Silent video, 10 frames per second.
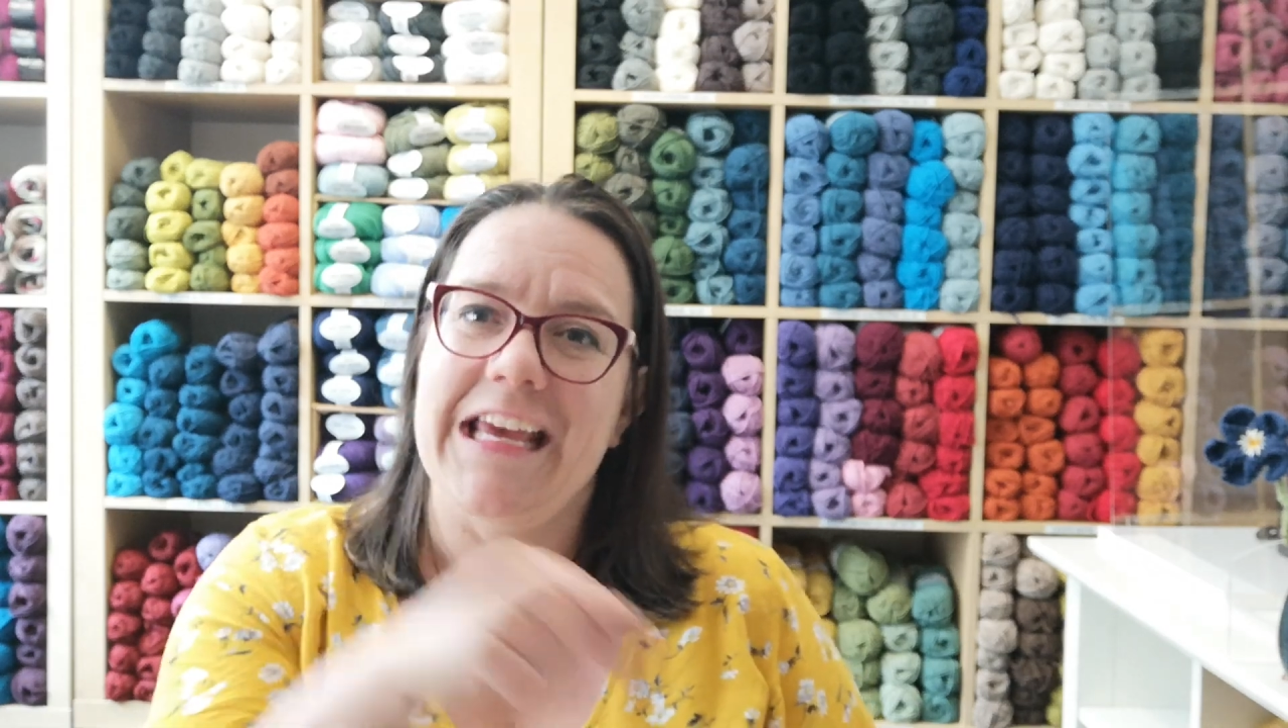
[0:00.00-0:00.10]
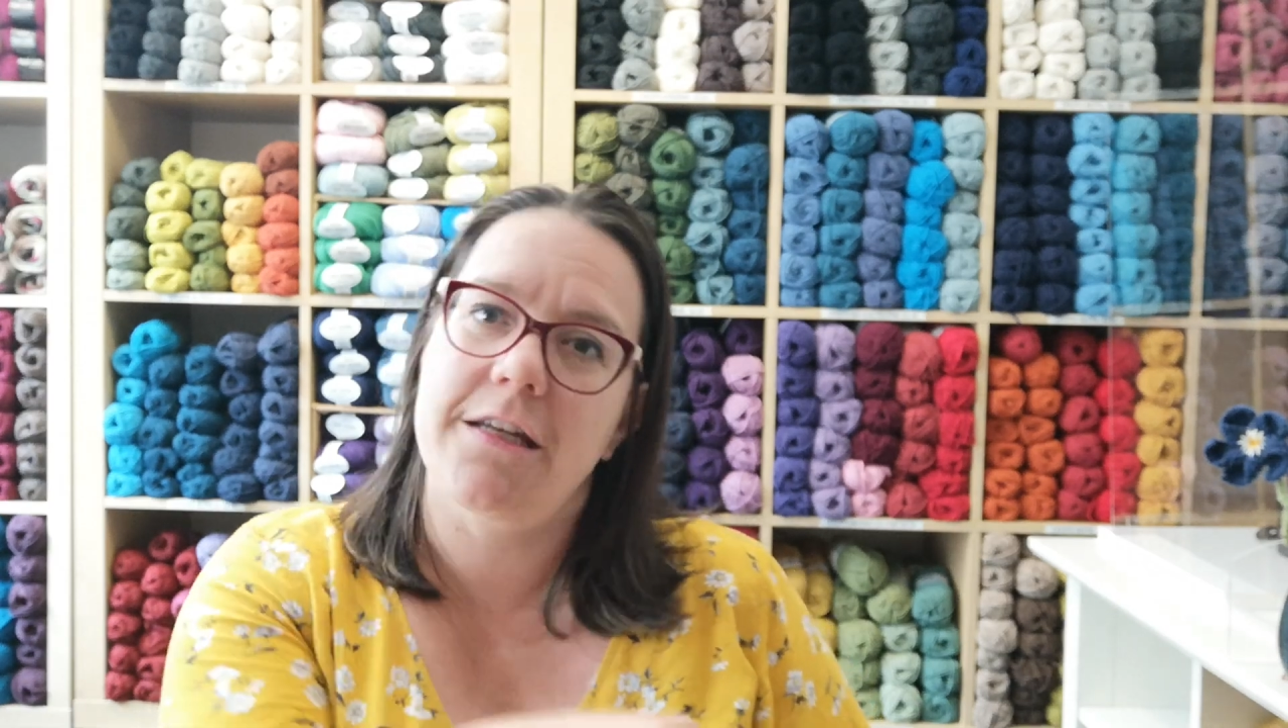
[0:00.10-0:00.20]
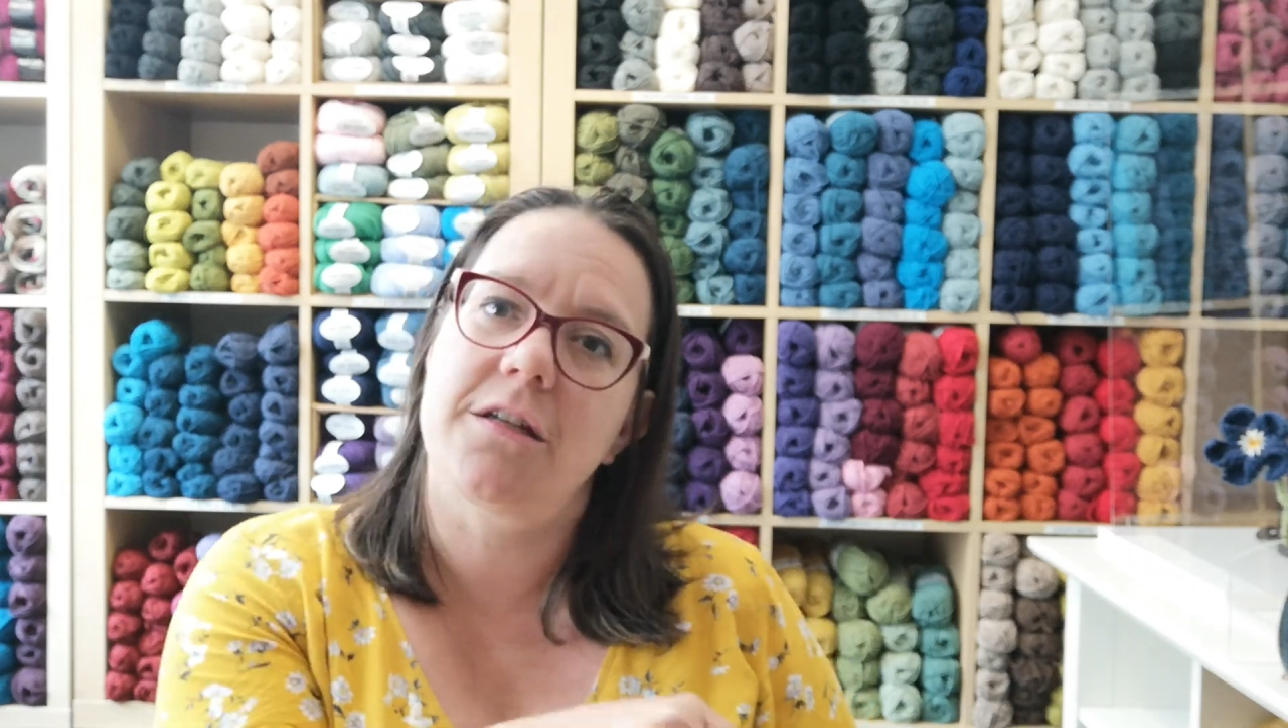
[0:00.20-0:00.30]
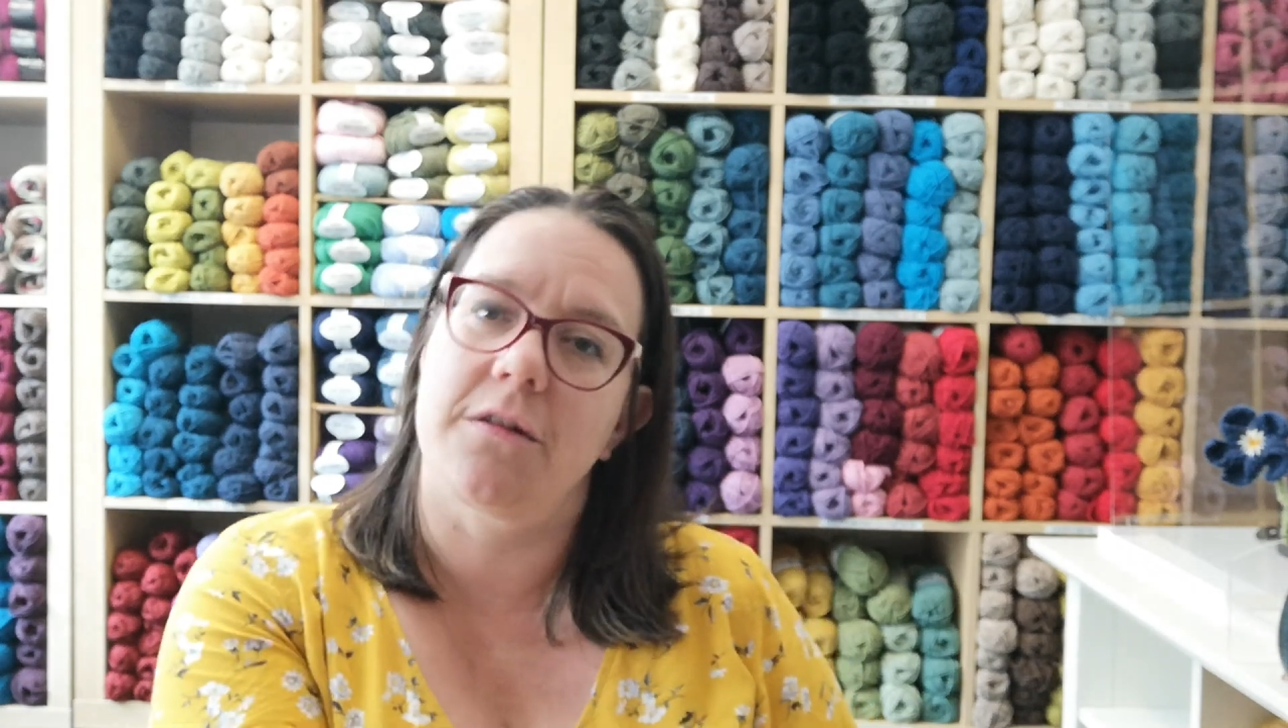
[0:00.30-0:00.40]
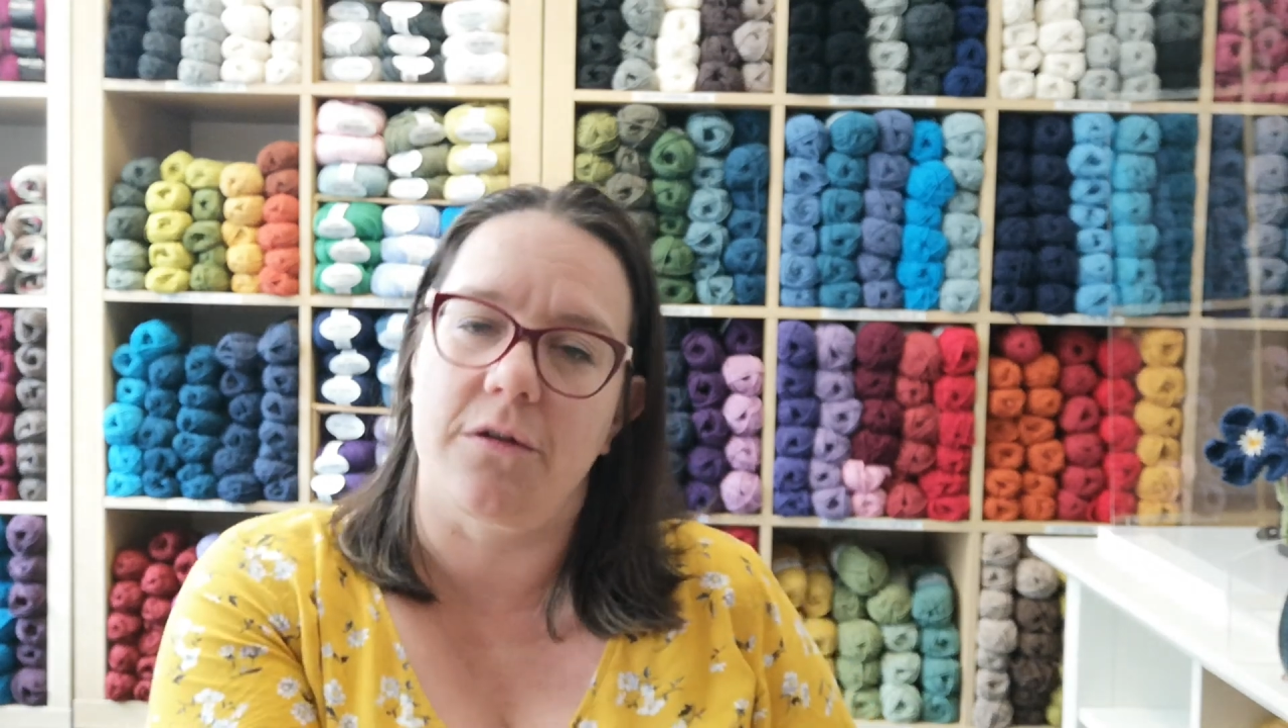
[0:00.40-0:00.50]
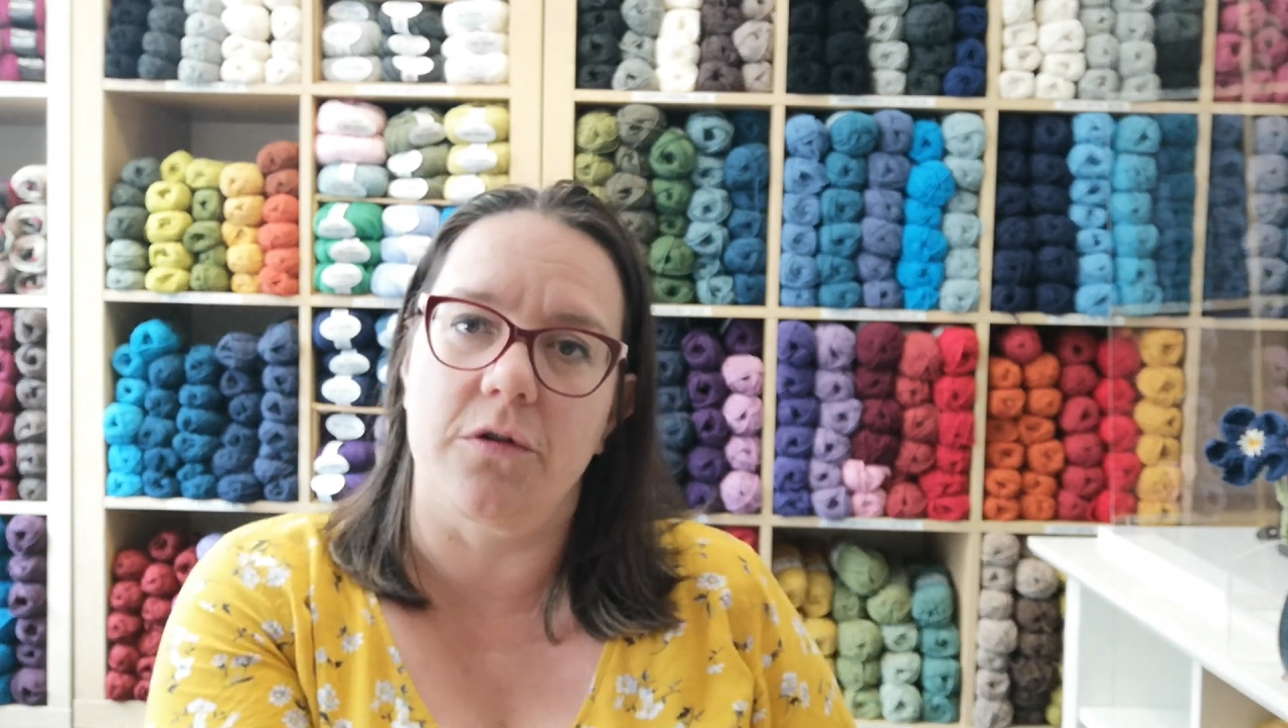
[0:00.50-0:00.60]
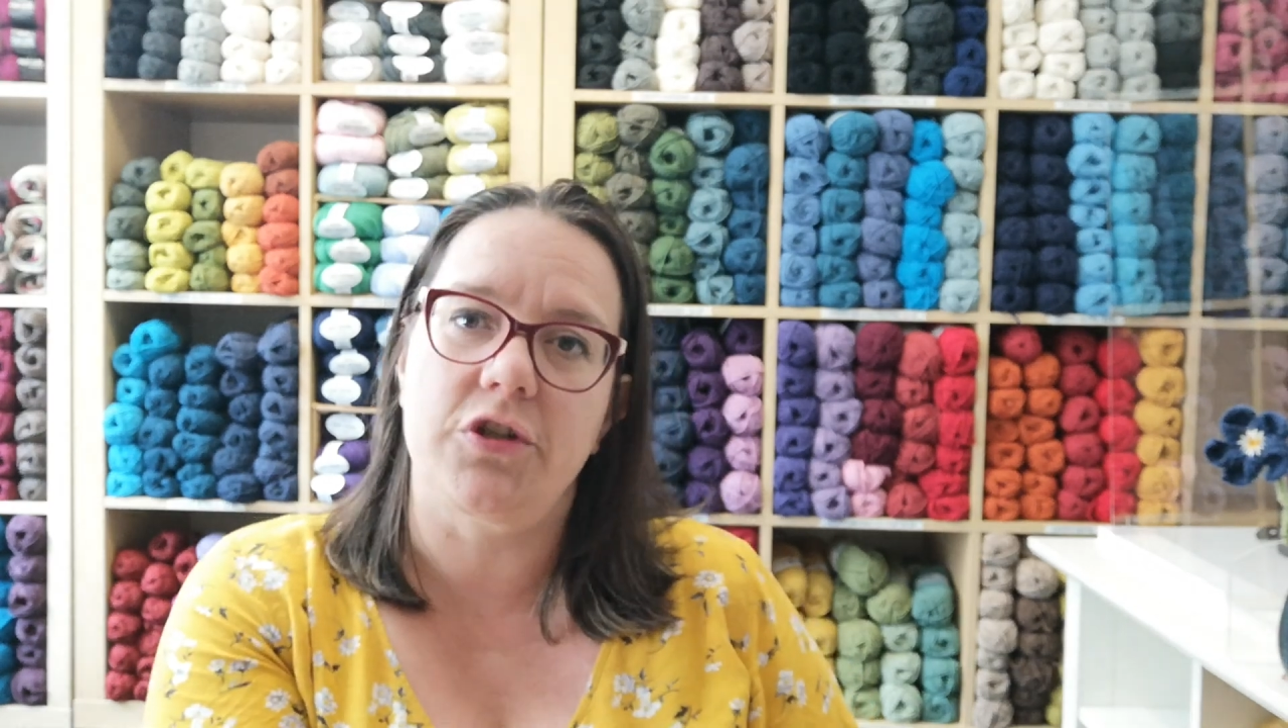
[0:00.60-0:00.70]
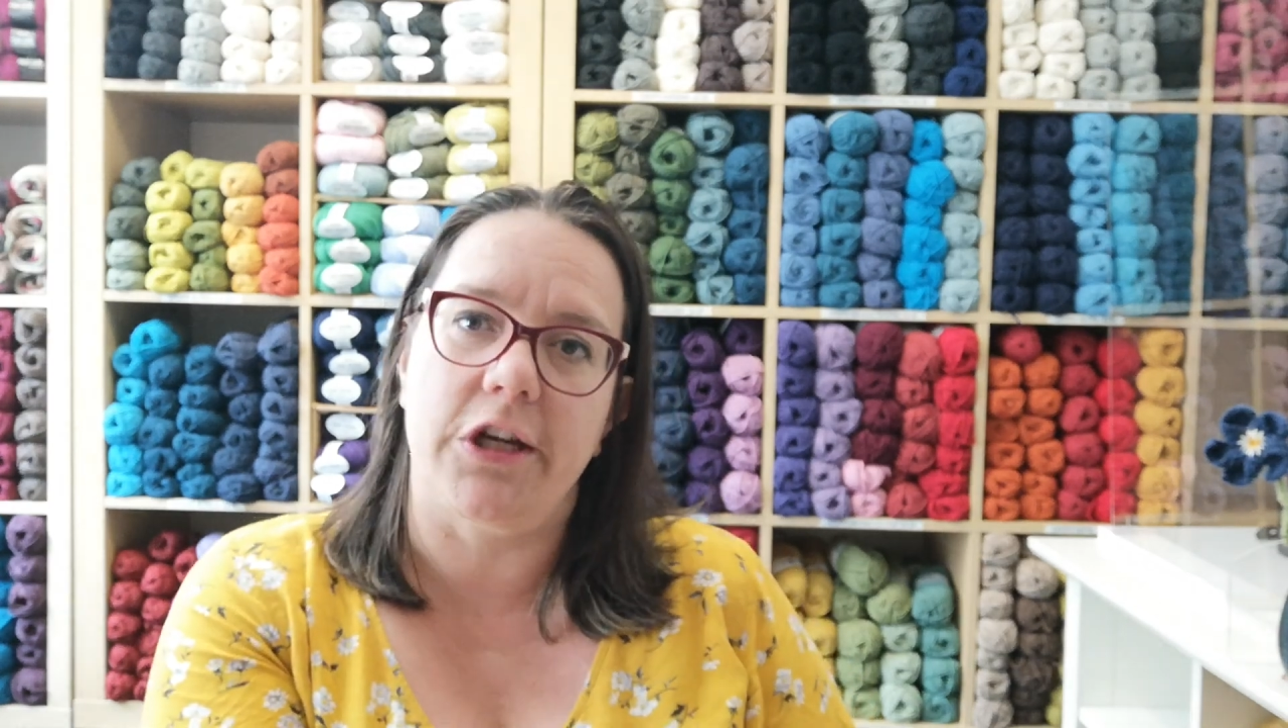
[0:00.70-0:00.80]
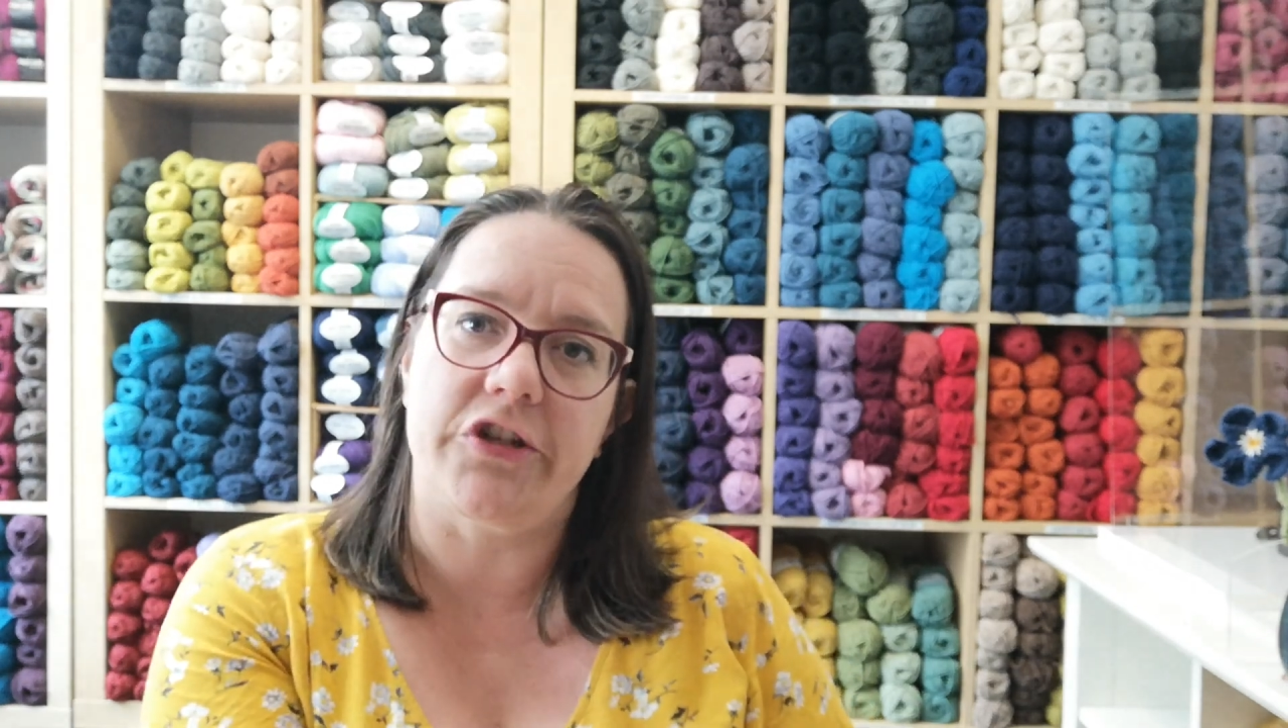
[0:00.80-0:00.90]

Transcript: into the crochet